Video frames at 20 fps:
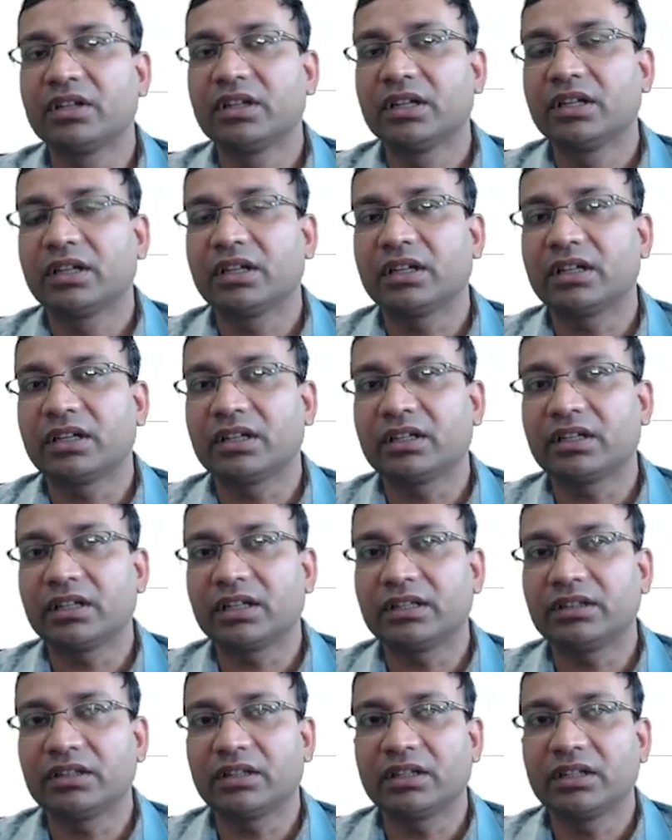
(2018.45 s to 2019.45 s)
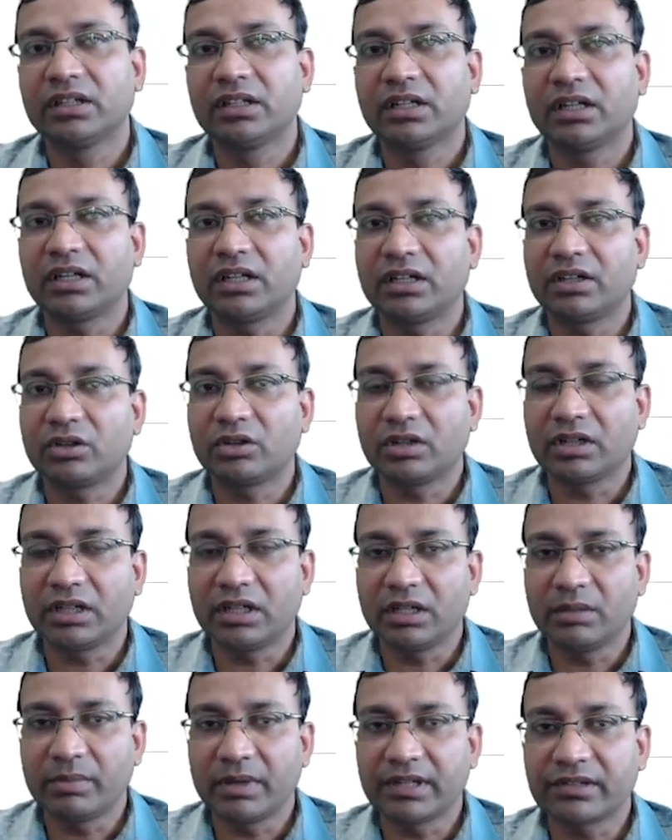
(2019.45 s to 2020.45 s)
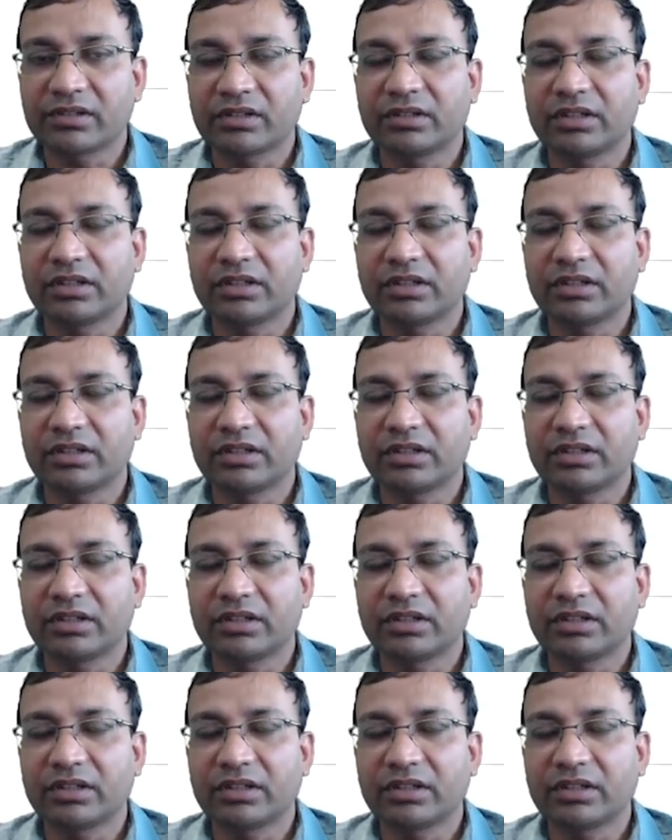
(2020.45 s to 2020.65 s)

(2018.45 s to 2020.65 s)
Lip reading: and the